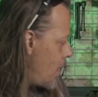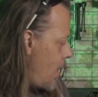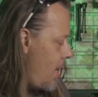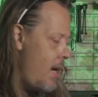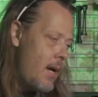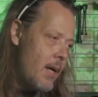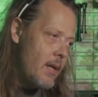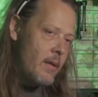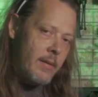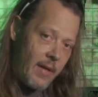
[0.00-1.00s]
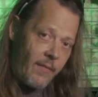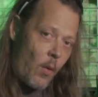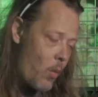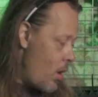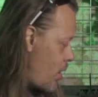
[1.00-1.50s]
And if
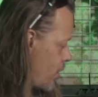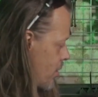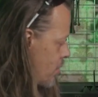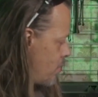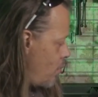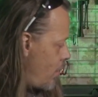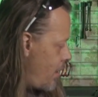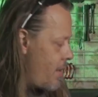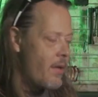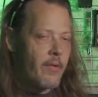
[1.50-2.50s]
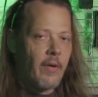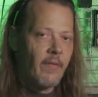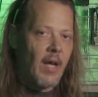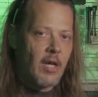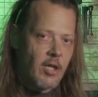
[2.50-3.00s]
it works, one of the 3
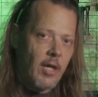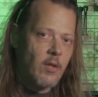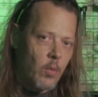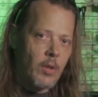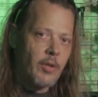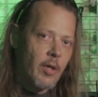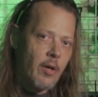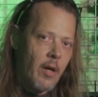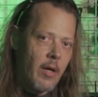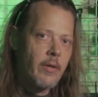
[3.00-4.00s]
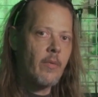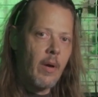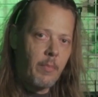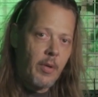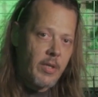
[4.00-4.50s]
flashlights will turn on to
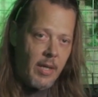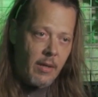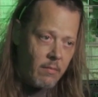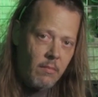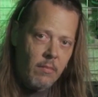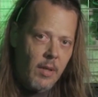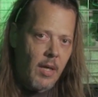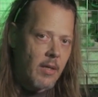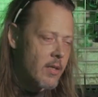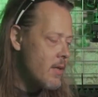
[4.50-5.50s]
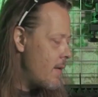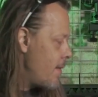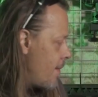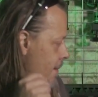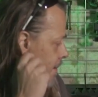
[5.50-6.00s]
represent yes.
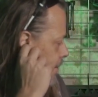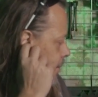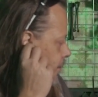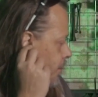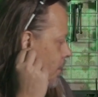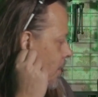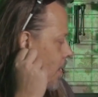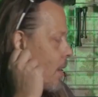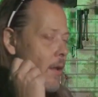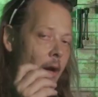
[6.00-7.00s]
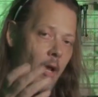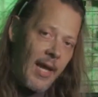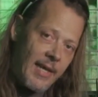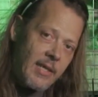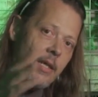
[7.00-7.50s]
And then I'll
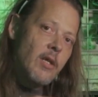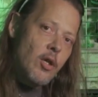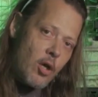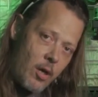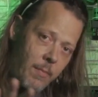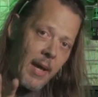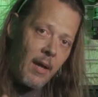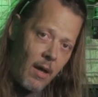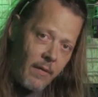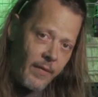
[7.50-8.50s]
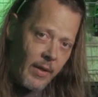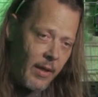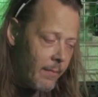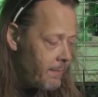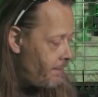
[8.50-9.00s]
ask it to turn it back off
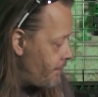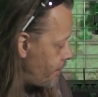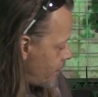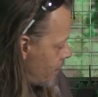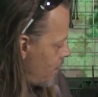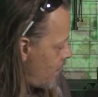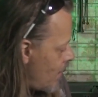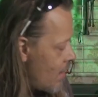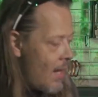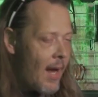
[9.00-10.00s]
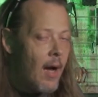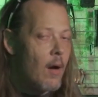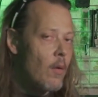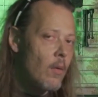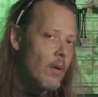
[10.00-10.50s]
again. And
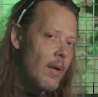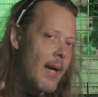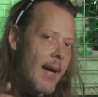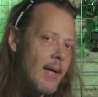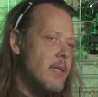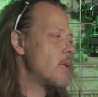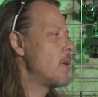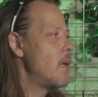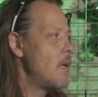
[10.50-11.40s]
now I ask,